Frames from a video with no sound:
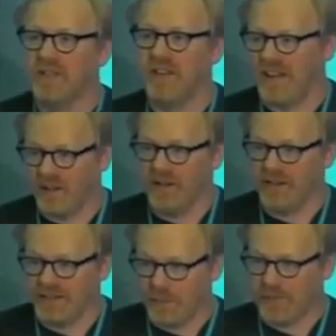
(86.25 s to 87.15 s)
to air
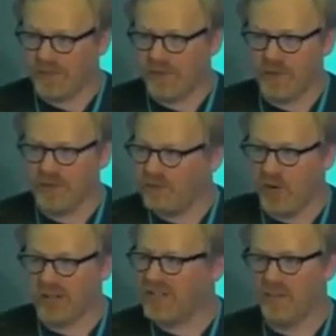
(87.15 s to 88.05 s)
this episode
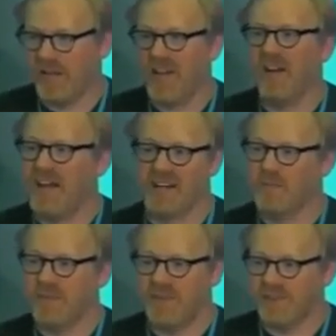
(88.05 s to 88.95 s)
talking about how
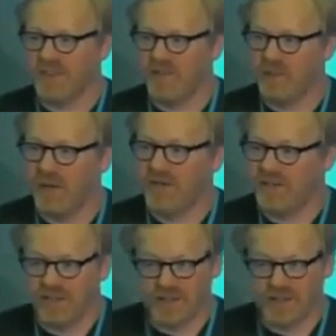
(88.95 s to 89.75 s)
hackable this stuff was, and